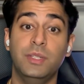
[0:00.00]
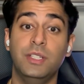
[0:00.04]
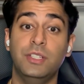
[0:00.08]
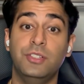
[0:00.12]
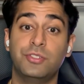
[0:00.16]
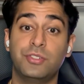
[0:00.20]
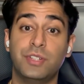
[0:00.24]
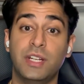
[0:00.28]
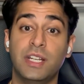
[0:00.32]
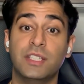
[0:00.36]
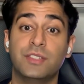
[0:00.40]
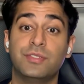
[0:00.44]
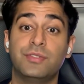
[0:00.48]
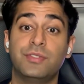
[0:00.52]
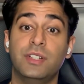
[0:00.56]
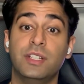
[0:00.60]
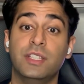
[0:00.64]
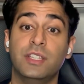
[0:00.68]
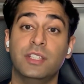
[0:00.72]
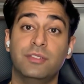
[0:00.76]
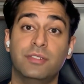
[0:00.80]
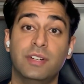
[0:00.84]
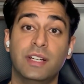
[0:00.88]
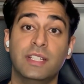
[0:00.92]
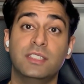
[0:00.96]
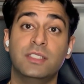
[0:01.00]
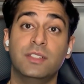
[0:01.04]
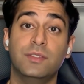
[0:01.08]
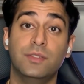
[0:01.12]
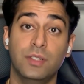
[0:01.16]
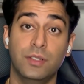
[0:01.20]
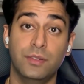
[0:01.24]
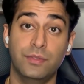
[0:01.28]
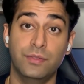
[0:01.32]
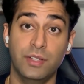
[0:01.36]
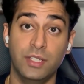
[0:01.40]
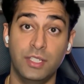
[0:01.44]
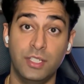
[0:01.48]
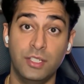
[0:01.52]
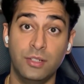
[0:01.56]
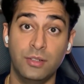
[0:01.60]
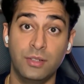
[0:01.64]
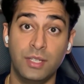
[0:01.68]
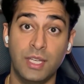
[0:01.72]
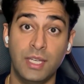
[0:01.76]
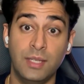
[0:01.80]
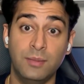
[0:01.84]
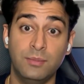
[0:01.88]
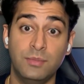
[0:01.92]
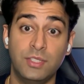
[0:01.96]
transferring the rights of your video
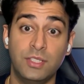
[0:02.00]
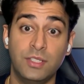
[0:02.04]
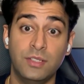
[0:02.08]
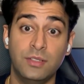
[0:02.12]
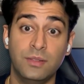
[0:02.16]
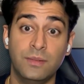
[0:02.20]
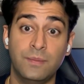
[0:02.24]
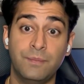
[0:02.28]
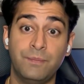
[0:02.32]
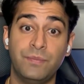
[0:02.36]
game to